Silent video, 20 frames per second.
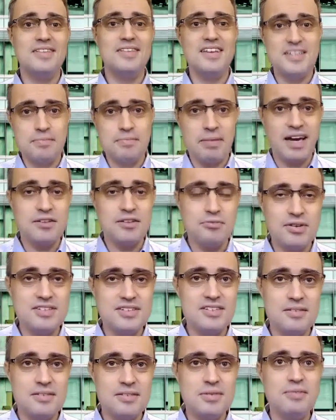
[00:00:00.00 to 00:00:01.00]
despite
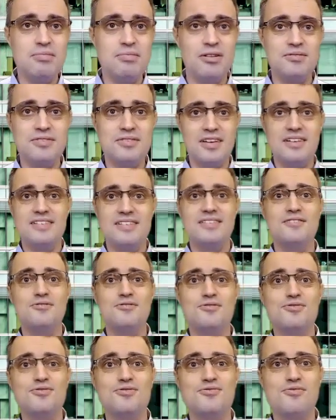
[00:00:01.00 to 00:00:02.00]
what some people tend
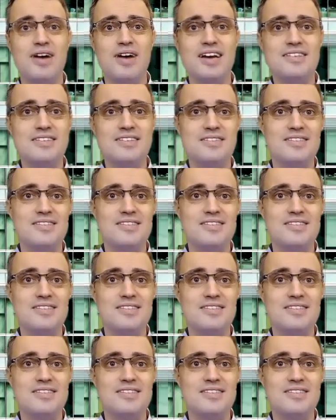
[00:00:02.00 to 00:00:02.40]
to write